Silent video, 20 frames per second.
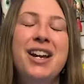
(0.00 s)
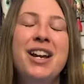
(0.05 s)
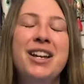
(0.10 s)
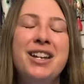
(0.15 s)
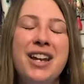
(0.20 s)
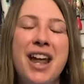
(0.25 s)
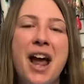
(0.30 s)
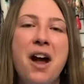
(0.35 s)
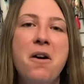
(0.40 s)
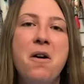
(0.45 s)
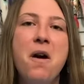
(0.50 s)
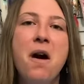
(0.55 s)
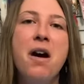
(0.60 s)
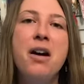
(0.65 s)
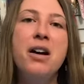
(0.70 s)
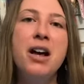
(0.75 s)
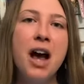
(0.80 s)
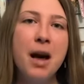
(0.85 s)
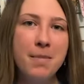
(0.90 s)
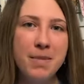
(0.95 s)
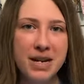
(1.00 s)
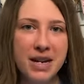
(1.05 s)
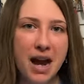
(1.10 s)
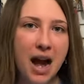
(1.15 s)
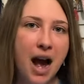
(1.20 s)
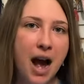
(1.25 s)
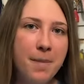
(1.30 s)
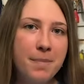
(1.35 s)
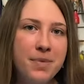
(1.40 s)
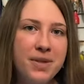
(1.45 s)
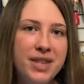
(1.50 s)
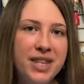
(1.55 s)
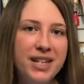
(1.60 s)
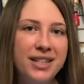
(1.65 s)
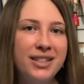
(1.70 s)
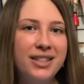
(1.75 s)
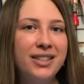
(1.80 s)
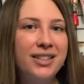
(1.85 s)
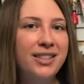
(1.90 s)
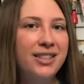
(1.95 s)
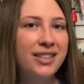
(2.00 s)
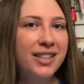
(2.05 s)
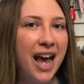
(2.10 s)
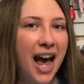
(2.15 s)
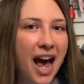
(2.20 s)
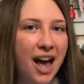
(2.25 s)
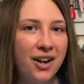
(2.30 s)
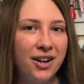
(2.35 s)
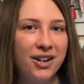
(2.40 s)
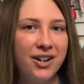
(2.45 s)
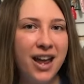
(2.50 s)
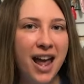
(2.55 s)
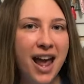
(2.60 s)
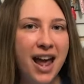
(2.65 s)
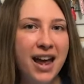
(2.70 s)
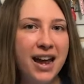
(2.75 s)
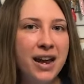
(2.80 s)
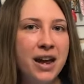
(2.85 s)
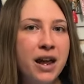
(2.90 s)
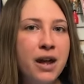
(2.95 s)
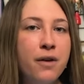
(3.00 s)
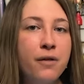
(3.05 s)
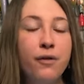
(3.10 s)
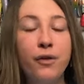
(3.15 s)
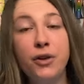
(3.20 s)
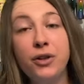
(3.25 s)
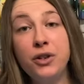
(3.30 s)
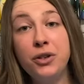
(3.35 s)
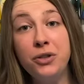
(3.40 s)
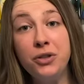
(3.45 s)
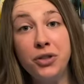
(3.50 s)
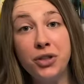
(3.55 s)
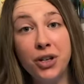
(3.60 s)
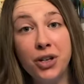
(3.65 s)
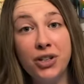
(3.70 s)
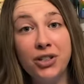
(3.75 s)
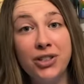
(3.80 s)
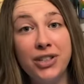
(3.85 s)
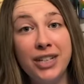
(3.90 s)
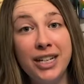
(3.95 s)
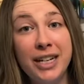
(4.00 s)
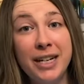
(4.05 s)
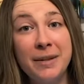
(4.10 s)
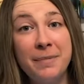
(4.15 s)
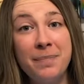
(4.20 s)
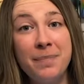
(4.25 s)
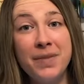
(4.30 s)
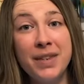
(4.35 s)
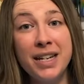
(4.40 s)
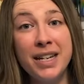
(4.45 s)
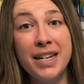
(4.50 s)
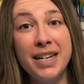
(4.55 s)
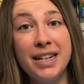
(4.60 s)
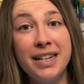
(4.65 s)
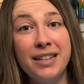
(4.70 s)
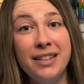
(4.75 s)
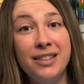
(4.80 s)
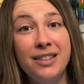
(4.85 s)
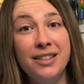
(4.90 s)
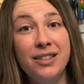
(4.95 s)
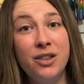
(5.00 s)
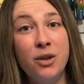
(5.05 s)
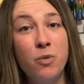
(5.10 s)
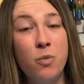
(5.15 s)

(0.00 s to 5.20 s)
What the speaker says: Now, coming up this Saturday for New Jersey is the